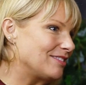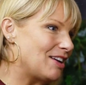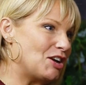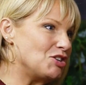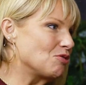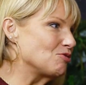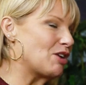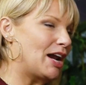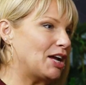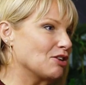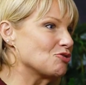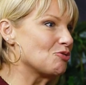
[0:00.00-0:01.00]
And don't try to
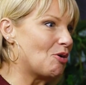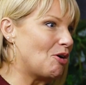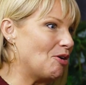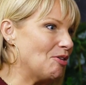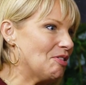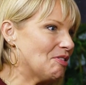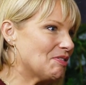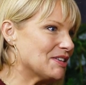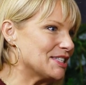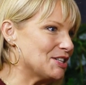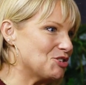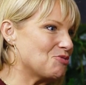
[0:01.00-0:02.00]
control the
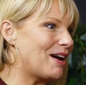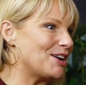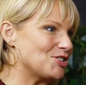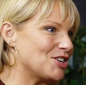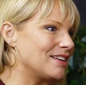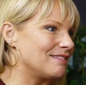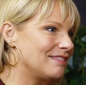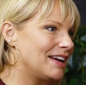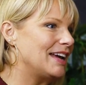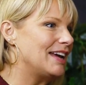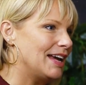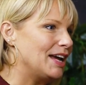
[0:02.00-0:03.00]
situation.
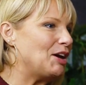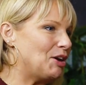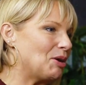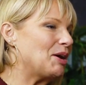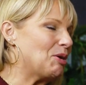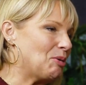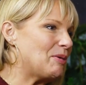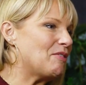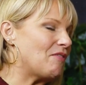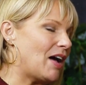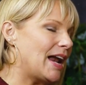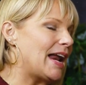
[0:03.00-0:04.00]
Yeah. It'll be
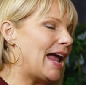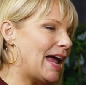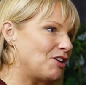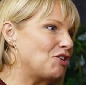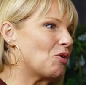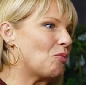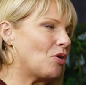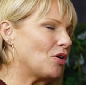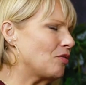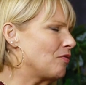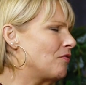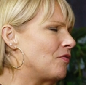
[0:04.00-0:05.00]
fine, and you're worth
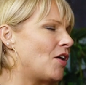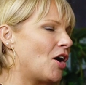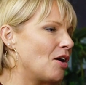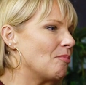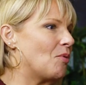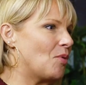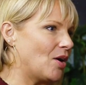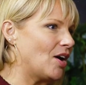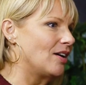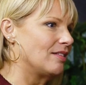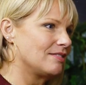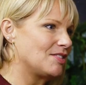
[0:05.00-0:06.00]
far
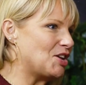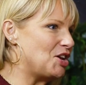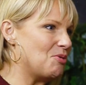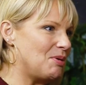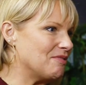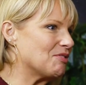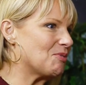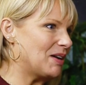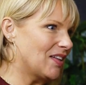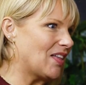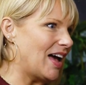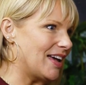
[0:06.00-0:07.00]
more than you even
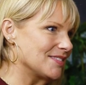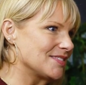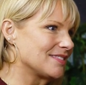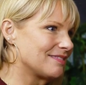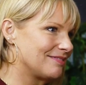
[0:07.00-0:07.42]
realize.